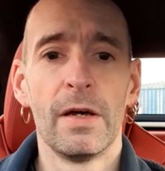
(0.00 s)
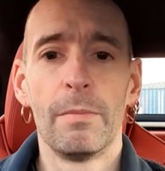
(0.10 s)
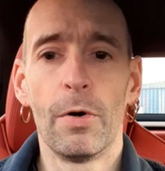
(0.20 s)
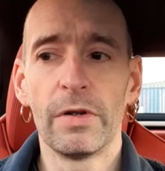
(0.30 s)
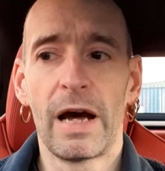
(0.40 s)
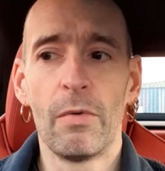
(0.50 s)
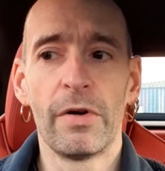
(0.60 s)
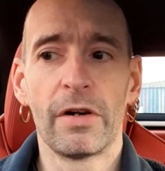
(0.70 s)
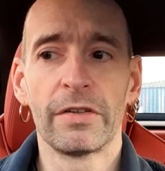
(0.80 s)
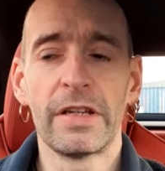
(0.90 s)
But now
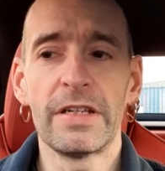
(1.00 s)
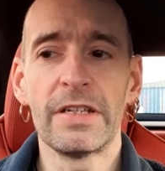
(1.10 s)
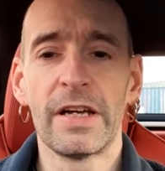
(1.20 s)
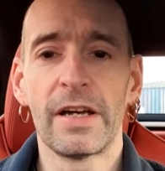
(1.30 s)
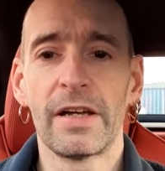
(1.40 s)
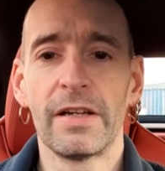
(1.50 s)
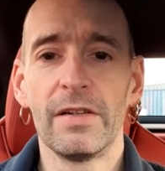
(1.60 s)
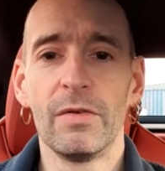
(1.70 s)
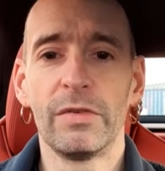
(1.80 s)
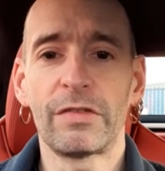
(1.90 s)
we're on
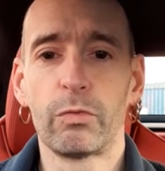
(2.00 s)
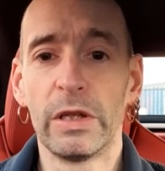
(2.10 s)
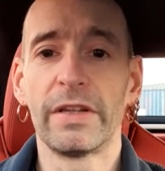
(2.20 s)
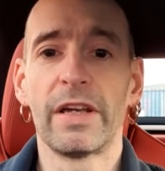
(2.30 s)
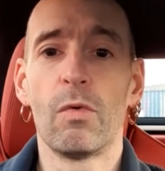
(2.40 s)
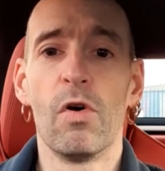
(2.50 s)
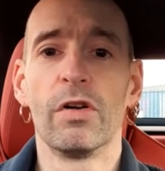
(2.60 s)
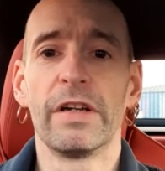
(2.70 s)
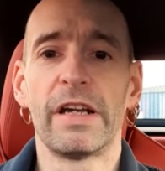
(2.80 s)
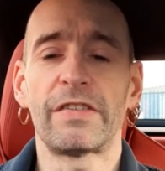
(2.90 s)
this will they or
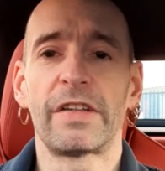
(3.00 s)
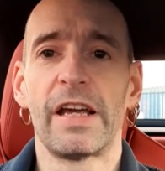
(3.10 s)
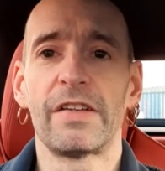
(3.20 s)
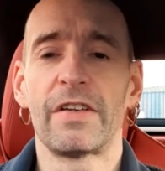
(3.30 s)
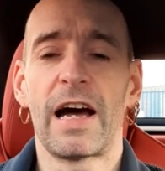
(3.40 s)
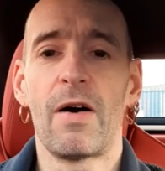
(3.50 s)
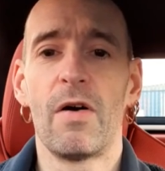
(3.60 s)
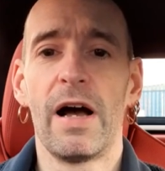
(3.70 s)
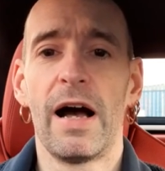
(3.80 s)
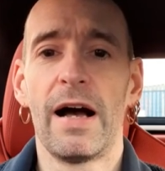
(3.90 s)
won't they stage
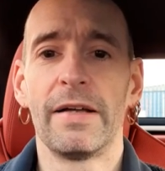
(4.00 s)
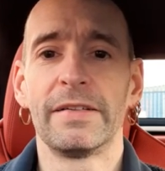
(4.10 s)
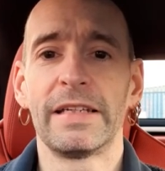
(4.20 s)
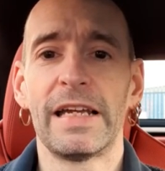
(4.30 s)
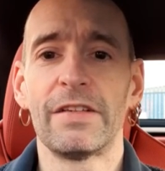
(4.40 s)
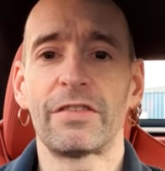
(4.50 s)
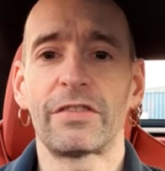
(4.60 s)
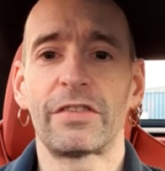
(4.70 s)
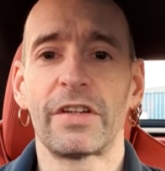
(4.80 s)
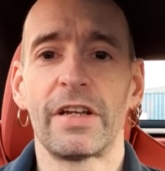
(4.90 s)
now, and
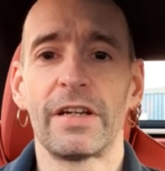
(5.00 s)
it's